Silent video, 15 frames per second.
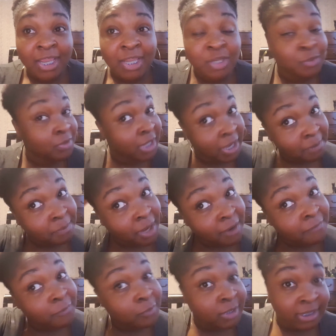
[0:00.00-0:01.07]
you think my
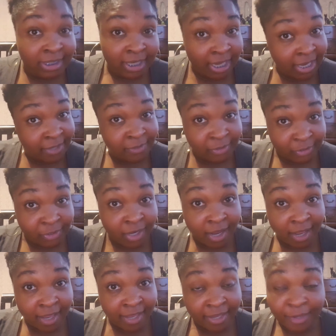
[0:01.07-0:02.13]
4C hair is
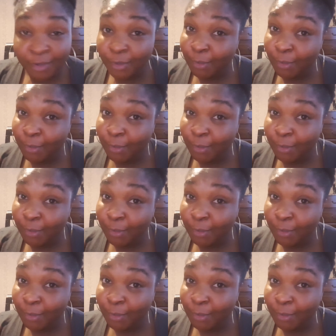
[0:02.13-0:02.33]
dry?